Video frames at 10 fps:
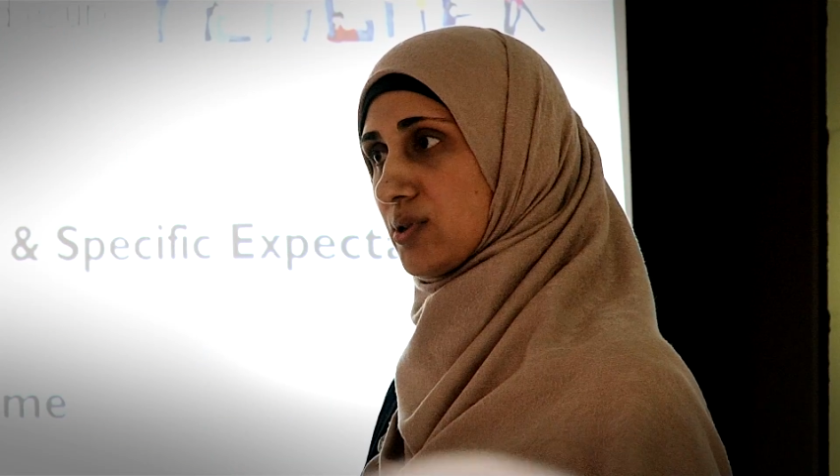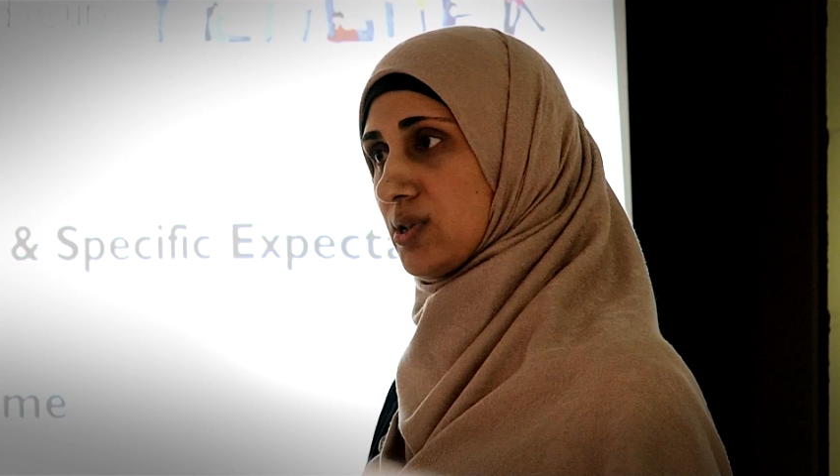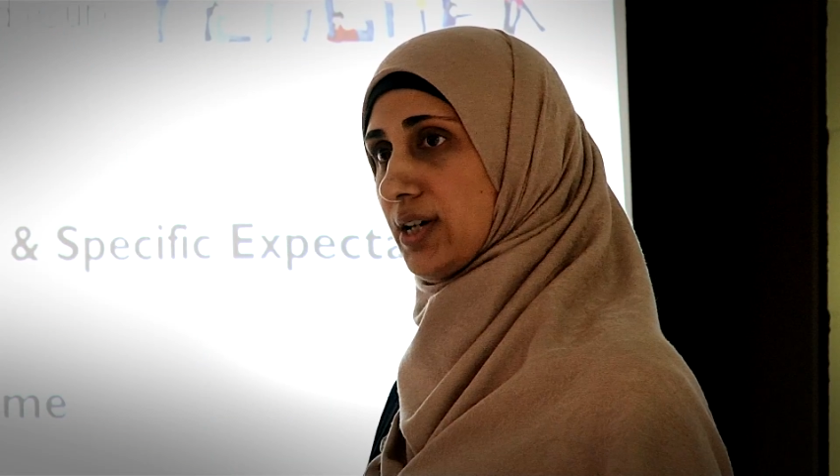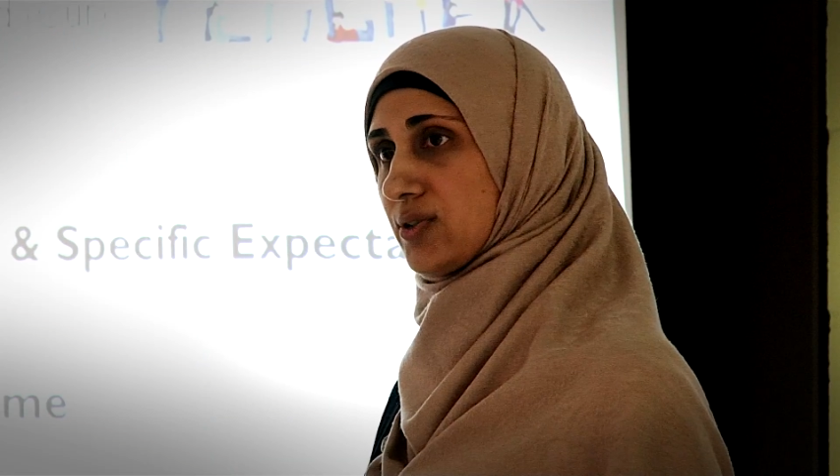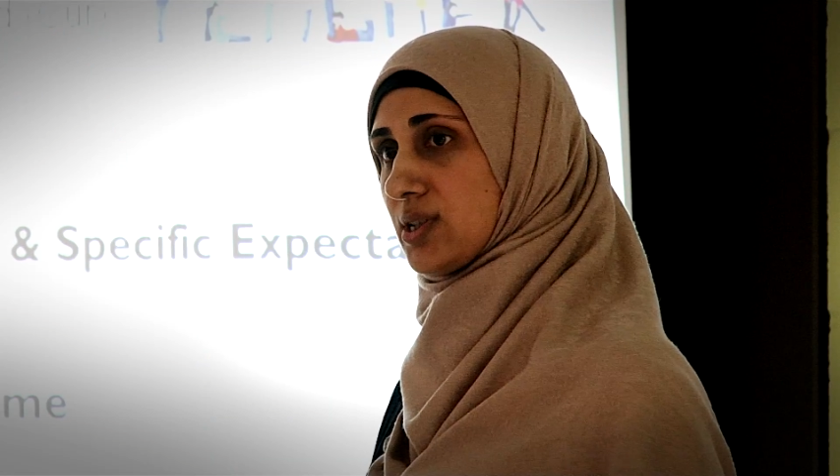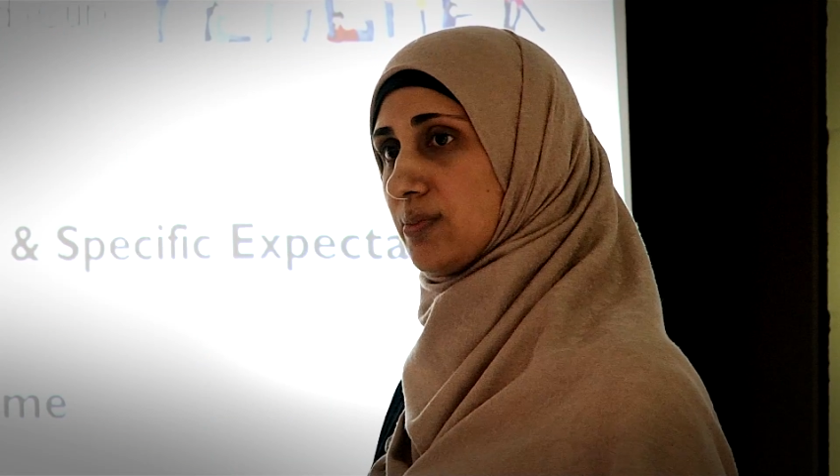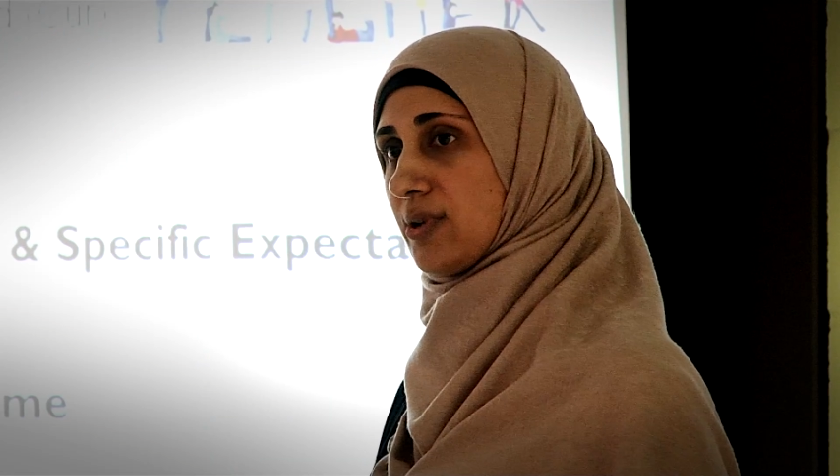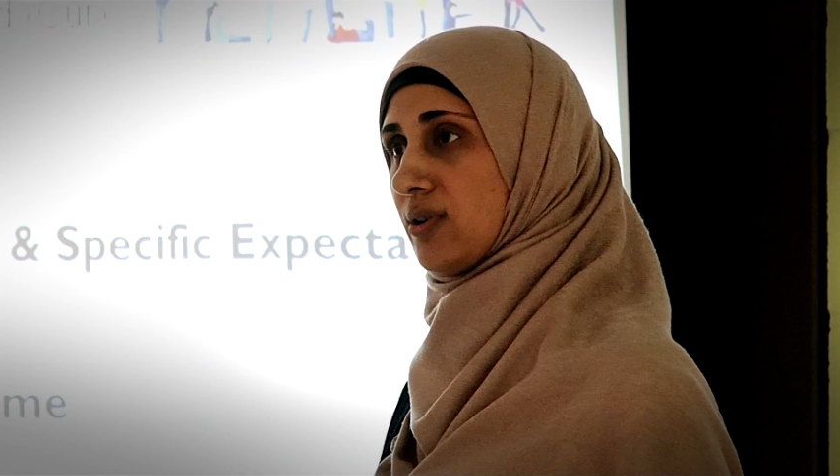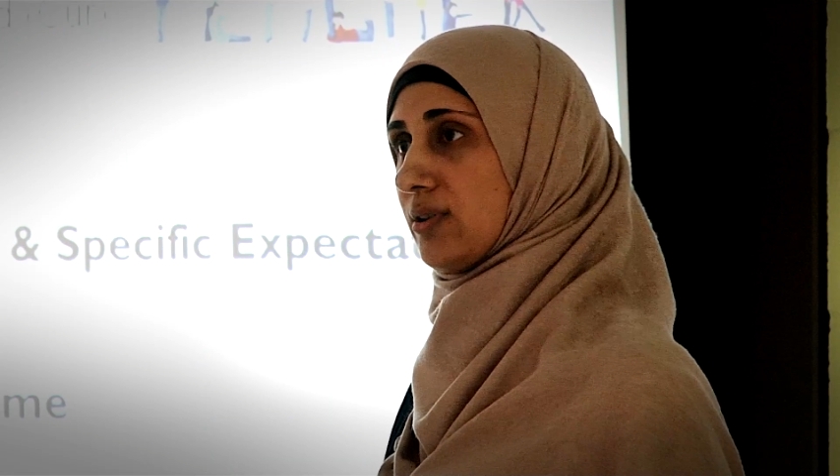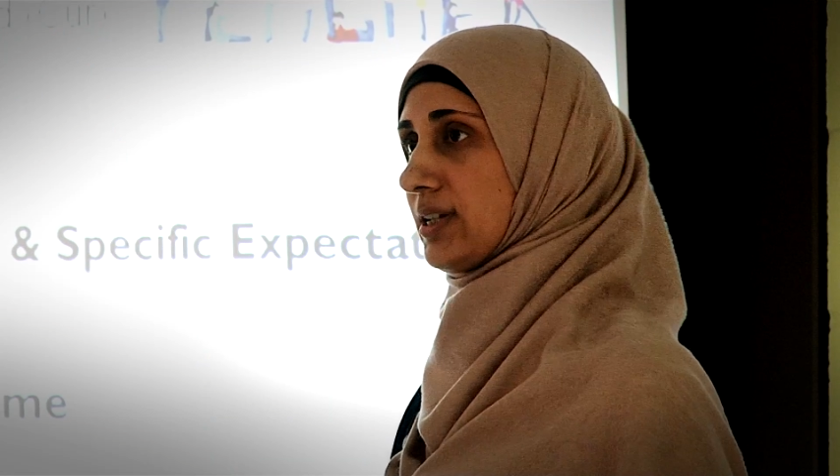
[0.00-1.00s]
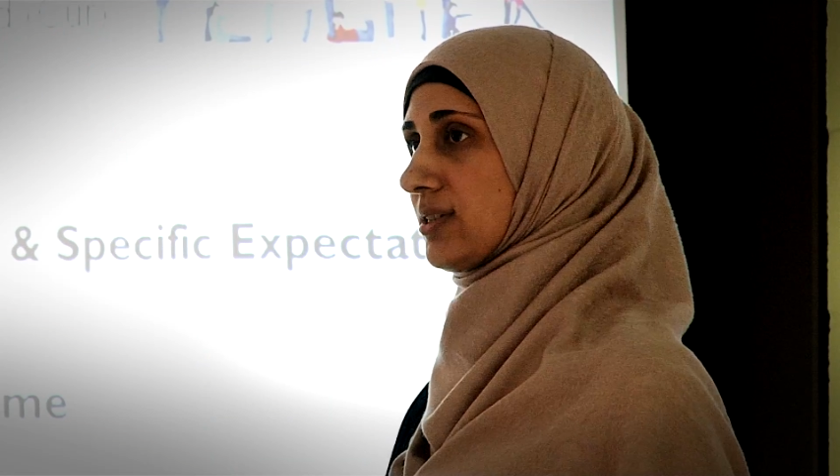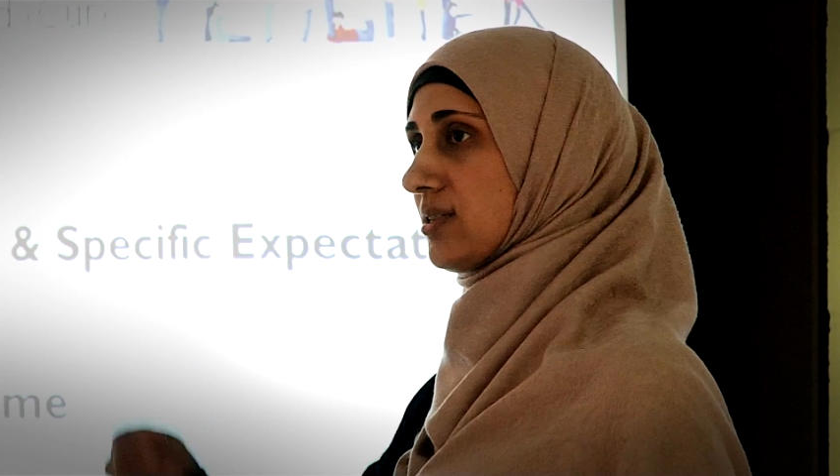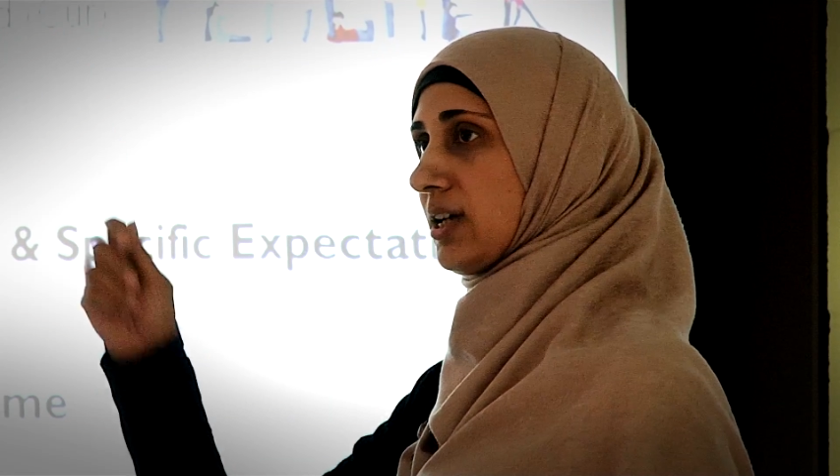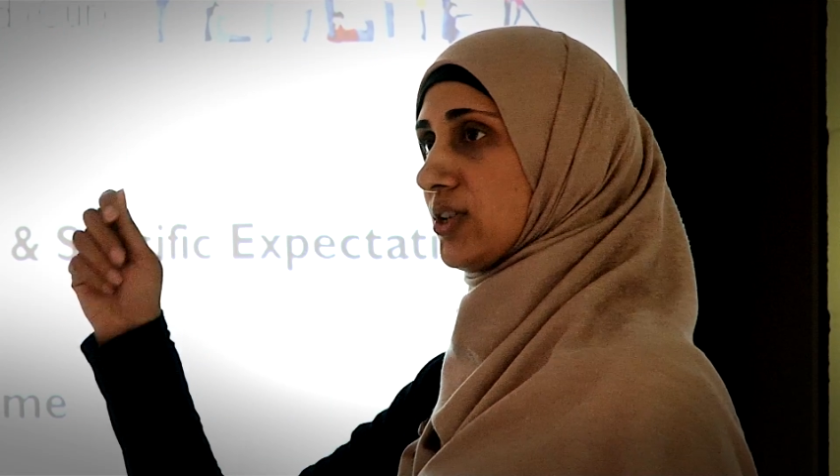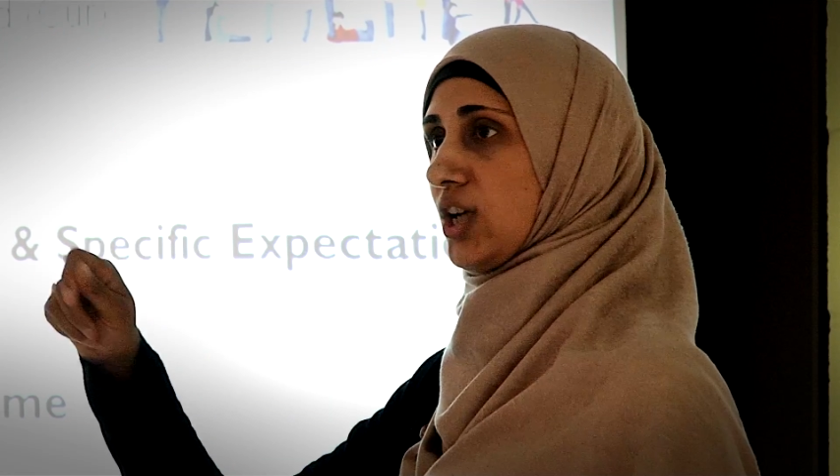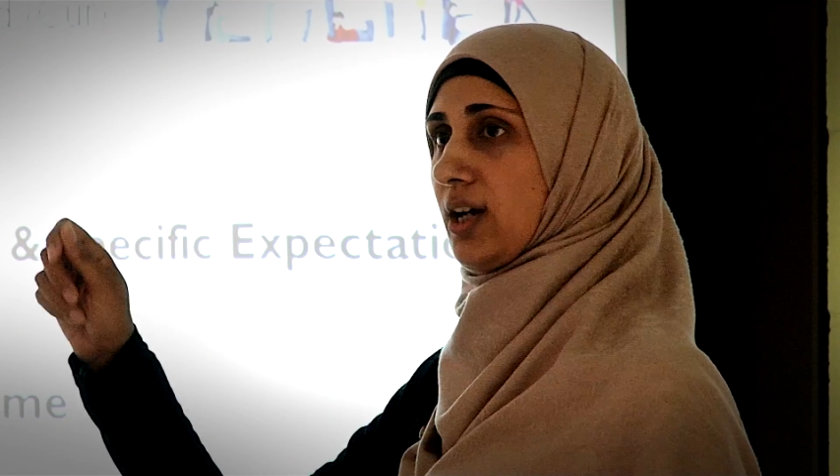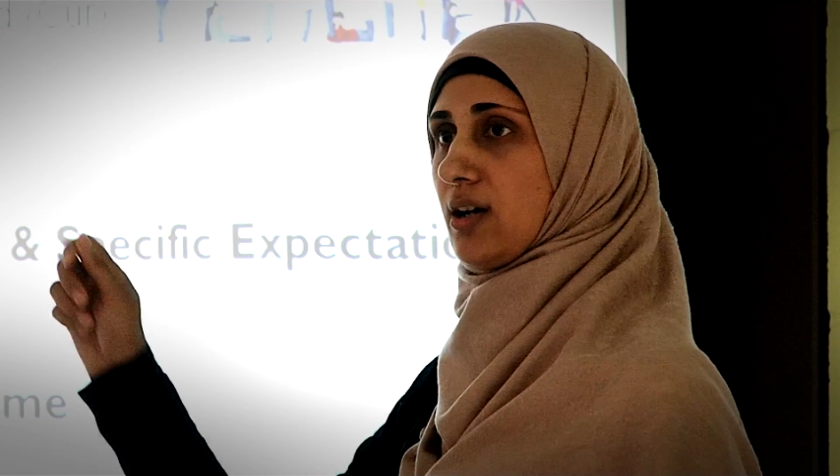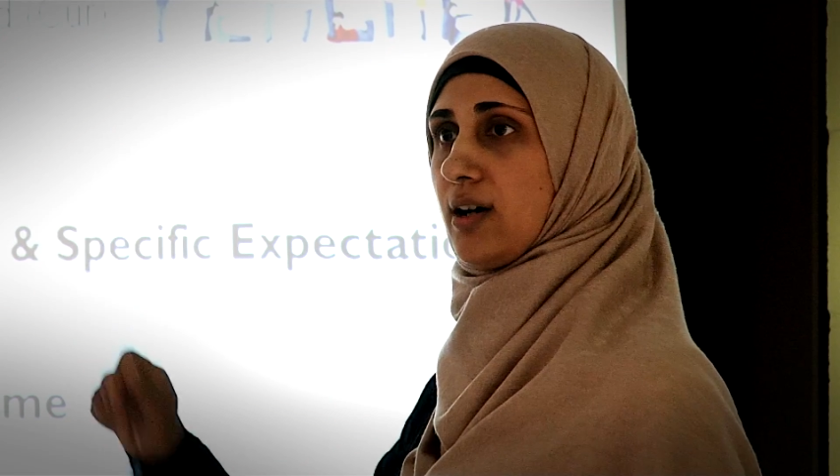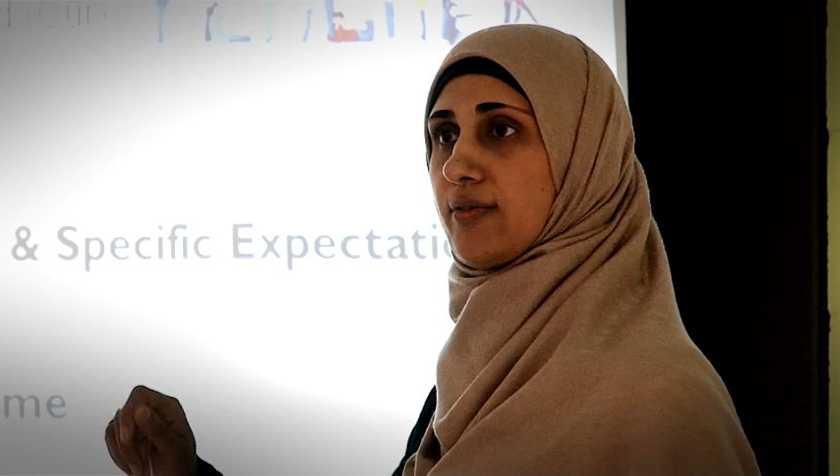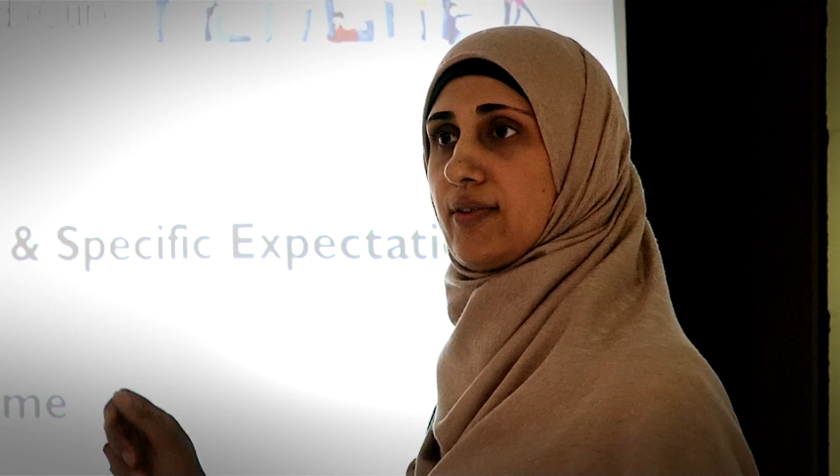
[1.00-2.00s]
So it's not just about let's check
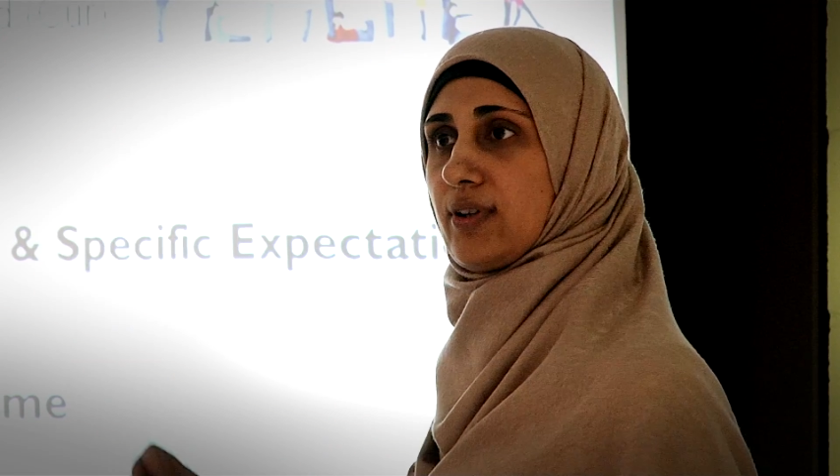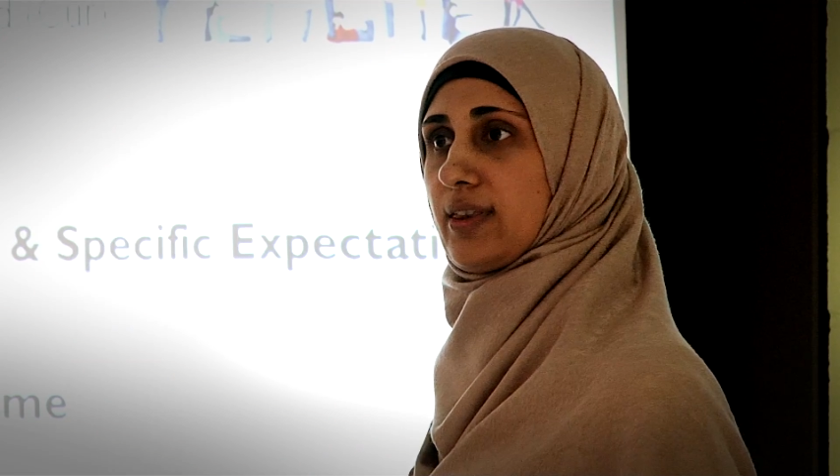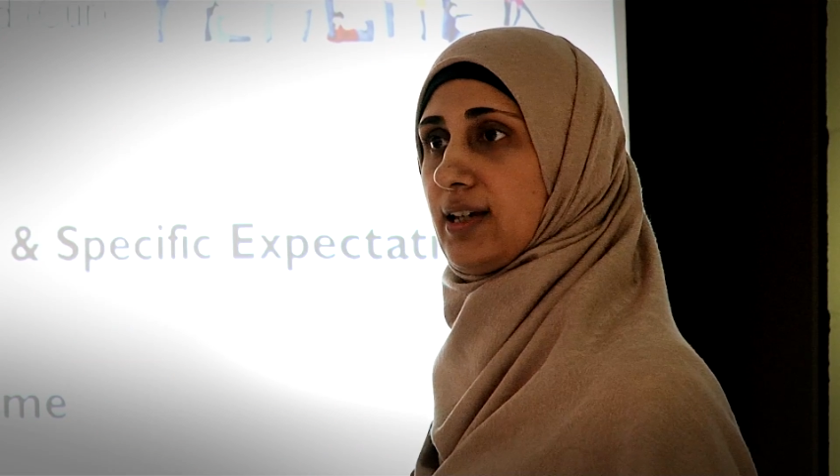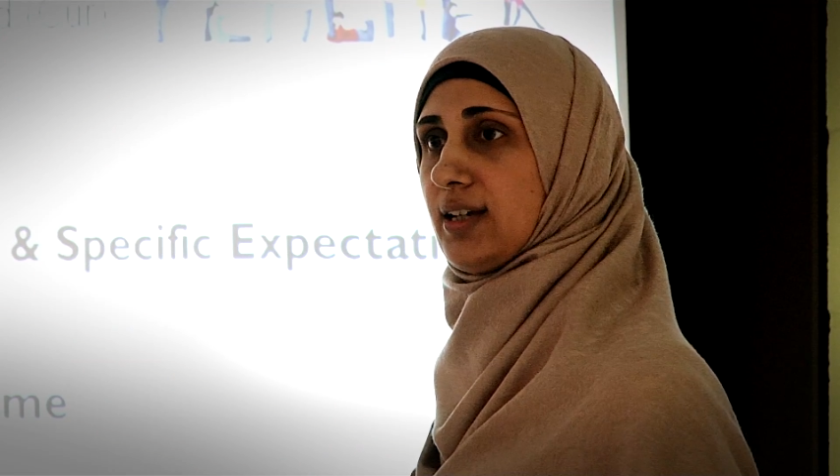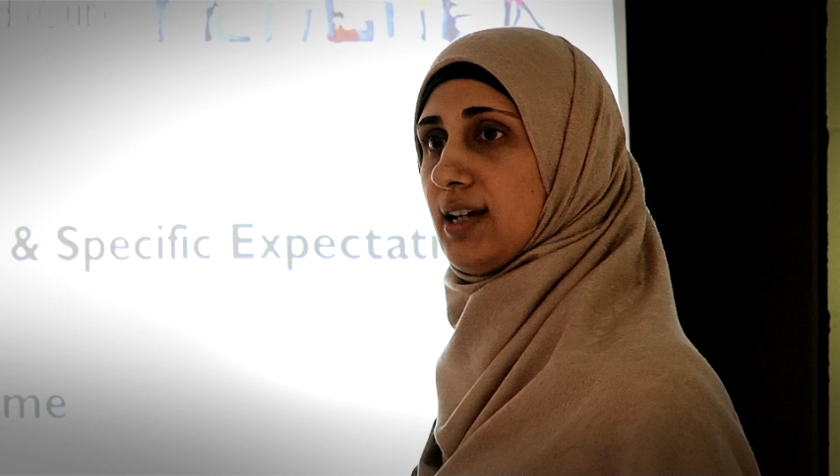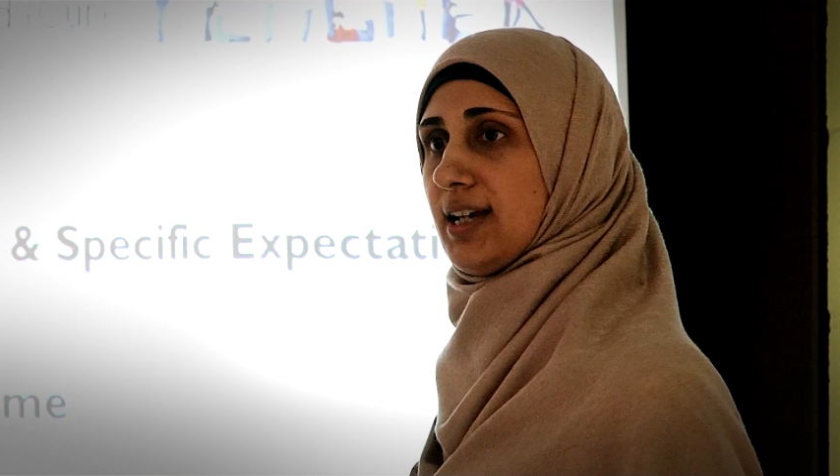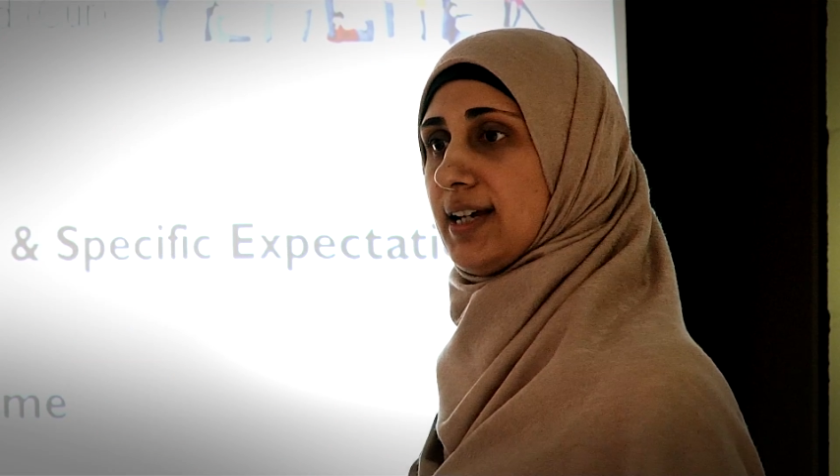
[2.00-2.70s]
off everything.